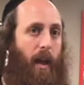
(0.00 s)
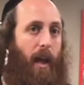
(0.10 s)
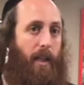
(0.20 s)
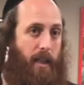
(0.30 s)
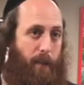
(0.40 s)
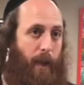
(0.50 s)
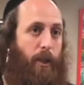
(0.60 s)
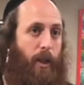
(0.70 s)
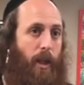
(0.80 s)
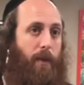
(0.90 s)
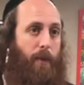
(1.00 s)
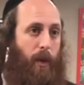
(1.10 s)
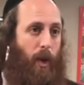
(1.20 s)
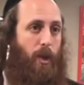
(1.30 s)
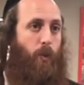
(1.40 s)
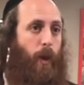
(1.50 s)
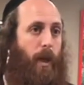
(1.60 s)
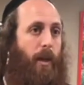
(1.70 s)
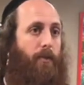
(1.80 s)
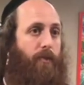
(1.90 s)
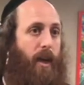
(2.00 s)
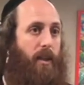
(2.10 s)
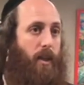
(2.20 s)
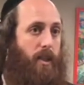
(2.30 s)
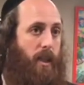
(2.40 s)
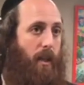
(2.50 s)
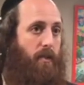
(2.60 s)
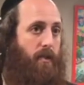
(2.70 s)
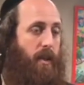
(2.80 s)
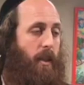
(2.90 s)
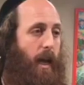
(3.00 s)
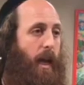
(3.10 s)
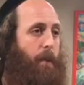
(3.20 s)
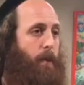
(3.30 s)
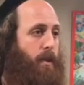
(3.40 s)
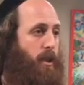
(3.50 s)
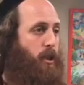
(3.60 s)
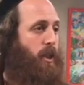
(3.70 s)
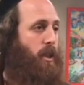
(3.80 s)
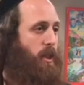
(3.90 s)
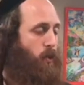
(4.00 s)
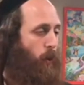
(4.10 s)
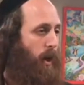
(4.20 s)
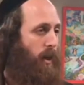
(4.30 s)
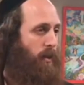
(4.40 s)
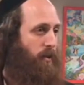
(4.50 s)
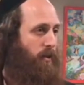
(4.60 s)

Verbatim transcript: and especially because we can find ourselves in that position as well.